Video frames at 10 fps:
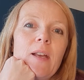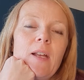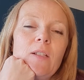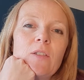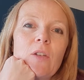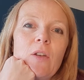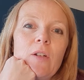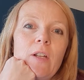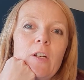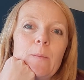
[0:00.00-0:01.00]
It
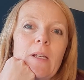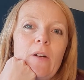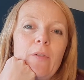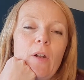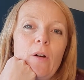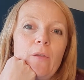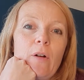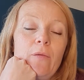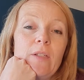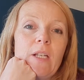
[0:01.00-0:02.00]
certainly comes out of a lot of
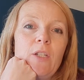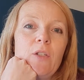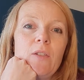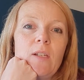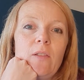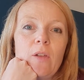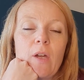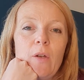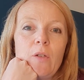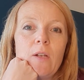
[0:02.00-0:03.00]
conversations in the
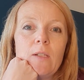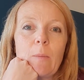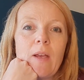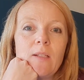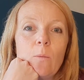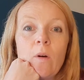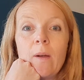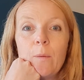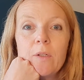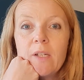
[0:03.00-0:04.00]
coaching space, and why
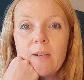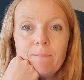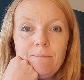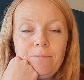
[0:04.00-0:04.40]
wouldn't it?